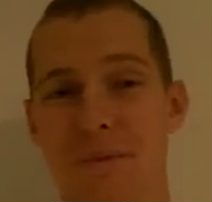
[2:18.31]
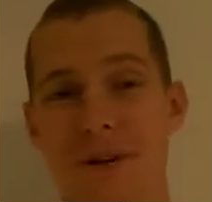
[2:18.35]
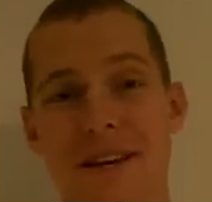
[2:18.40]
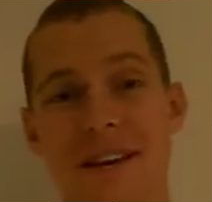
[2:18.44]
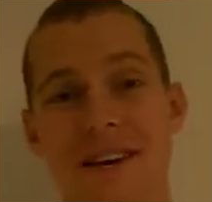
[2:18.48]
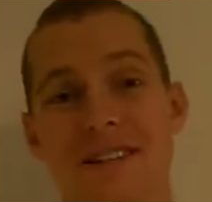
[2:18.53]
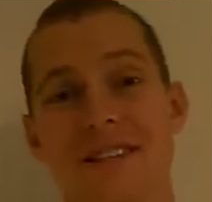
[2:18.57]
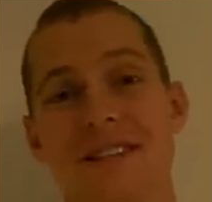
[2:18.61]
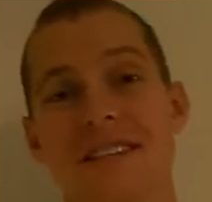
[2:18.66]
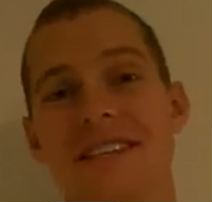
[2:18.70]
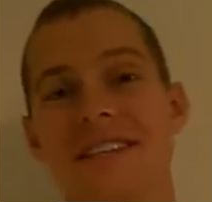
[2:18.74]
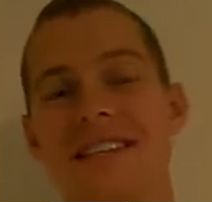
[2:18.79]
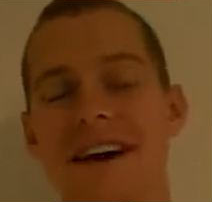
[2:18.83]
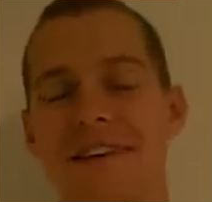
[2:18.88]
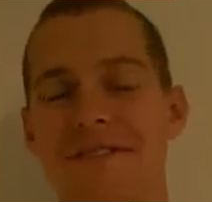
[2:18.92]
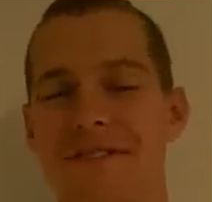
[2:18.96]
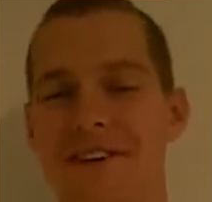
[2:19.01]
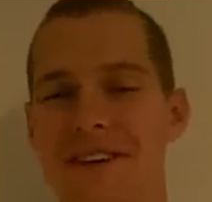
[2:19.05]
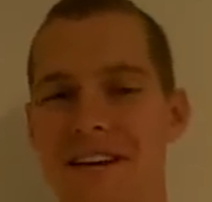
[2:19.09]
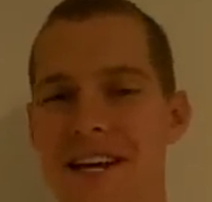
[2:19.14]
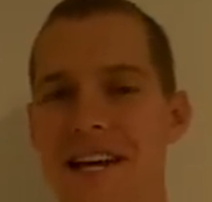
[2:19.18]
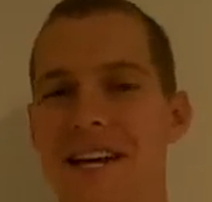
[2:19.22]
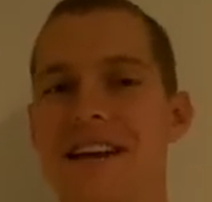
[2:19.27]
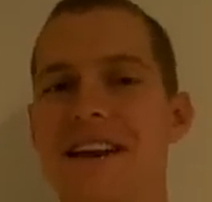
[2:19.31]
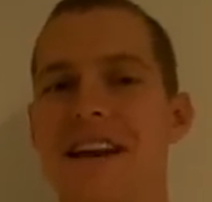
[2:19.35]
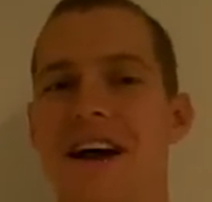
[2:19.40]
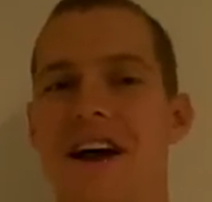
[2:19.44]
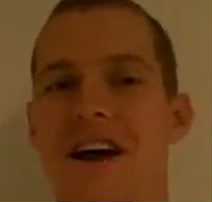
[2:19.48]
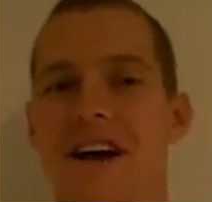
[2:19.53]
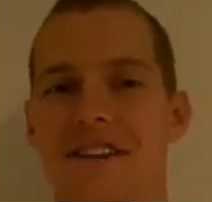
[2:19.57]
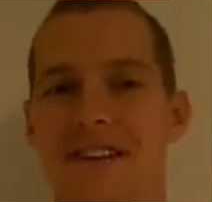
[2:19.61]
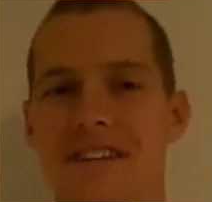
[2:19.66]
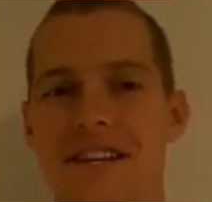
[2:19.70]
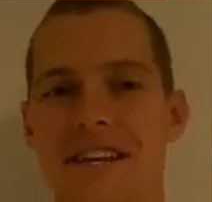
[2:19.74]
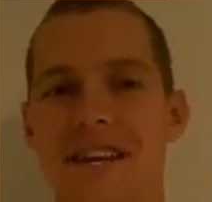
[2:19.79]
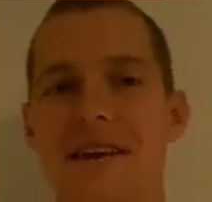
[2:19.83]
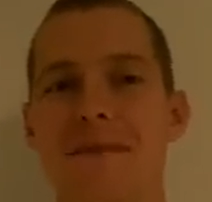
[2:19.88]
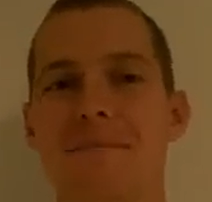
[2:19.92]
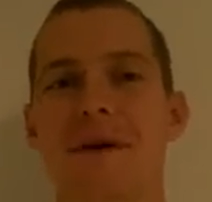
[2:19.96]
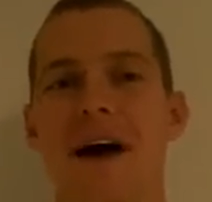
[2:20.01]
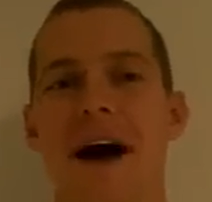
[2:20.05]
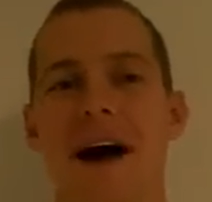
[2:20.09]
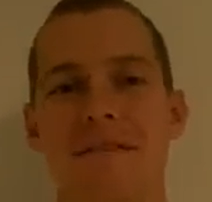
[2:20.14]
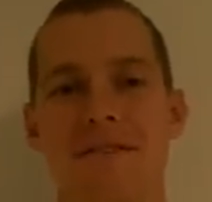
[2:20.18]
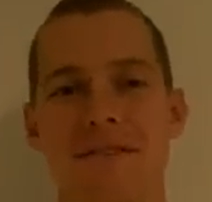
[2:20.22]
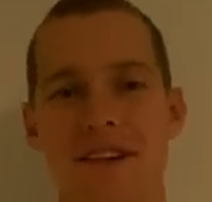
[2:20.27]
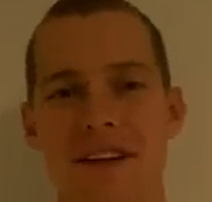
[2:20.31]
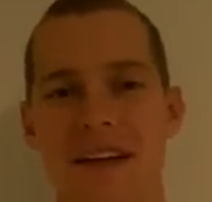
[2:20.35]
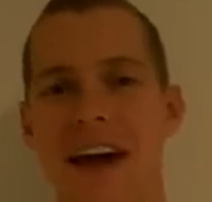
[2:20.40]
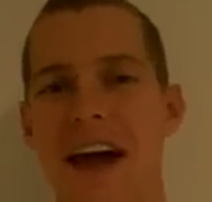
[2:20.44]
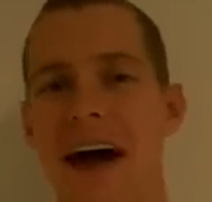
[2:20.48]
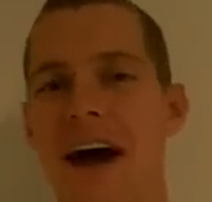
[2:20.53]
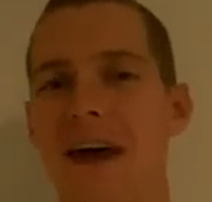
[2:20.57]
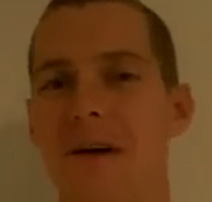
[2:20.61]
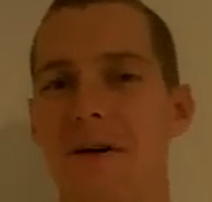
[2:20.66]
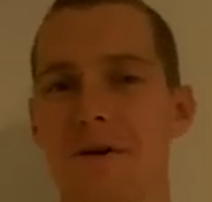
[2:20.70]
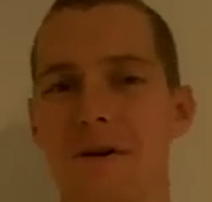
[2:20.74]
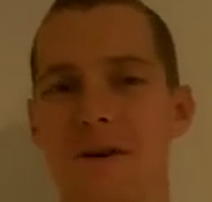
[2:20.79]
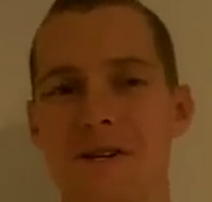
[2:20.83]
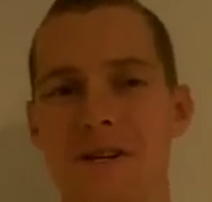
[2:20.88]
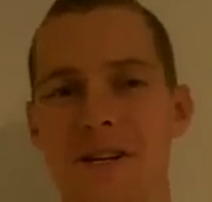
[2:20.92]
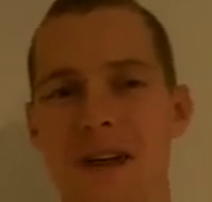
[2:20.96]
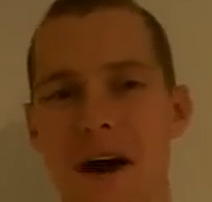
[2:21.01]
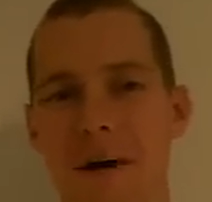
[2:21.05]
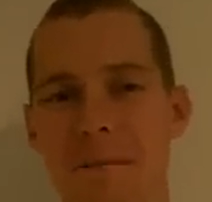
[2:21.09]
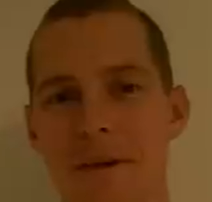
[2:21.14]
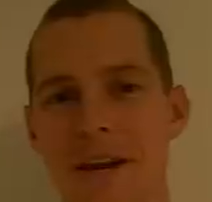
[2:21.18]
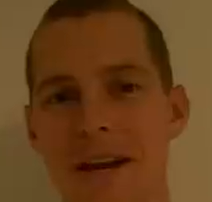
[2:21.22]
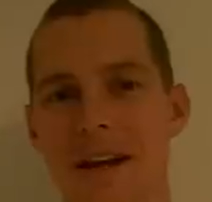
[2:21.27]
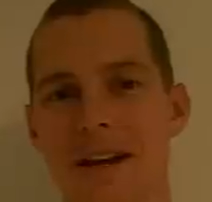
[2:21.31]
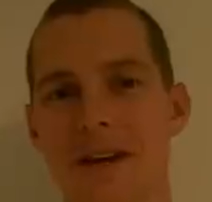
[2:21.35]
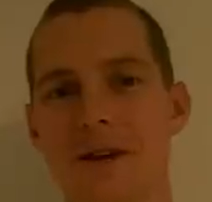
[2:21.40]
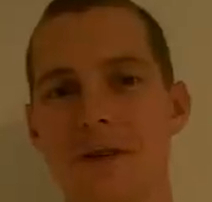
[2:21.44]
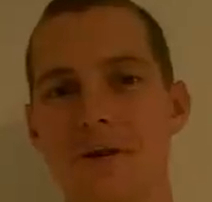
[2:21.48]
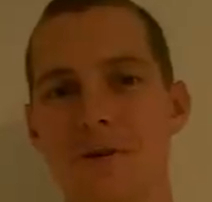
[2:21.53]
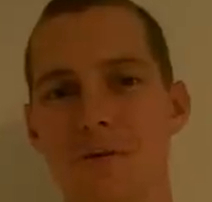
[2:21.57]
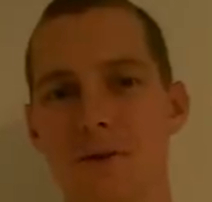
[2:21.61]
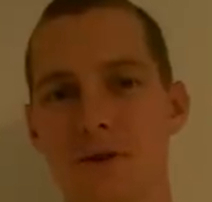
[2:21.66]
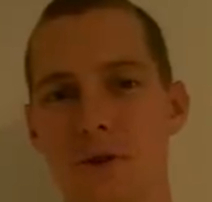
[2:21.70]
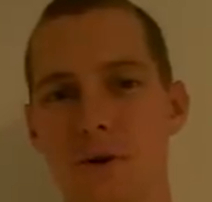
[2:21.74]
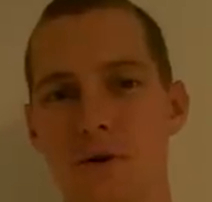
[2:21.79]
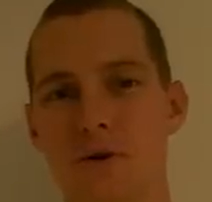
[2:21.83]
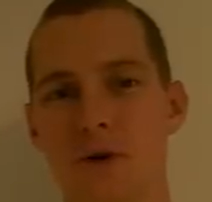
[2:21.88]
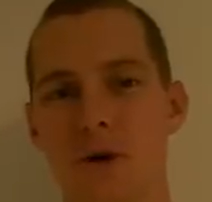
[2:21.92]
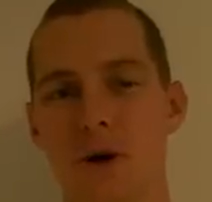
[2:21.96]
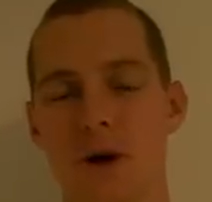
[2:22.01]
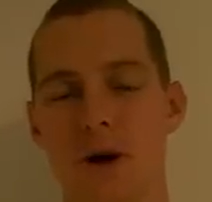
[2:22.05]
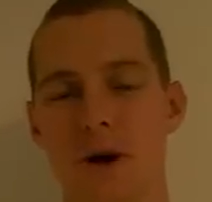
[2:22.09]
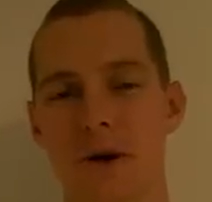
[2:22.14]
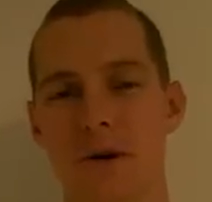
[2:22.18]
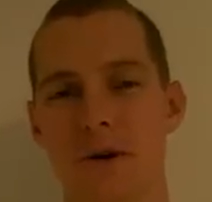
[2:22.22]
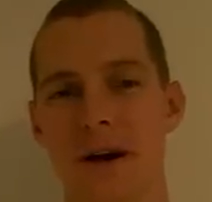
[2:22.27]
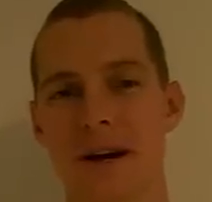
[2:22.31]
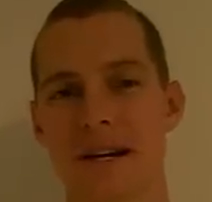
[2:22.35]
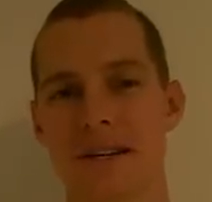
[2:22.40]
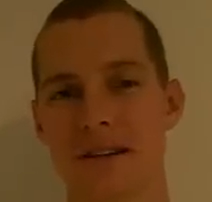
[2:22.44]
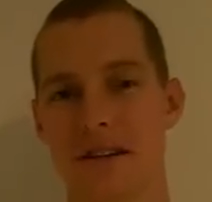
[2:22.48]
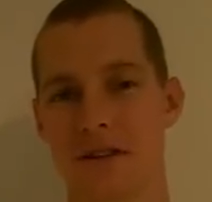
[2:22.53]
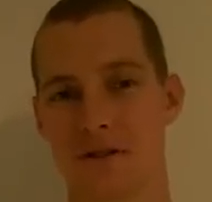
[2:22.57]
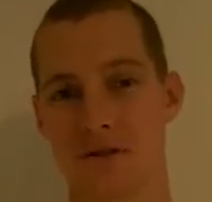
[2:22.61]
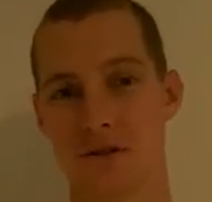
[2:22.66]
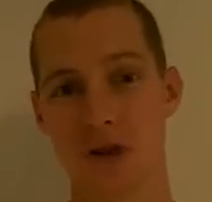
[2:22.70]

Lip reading: because you definitely need to keep having the calories coming into you with those longer races.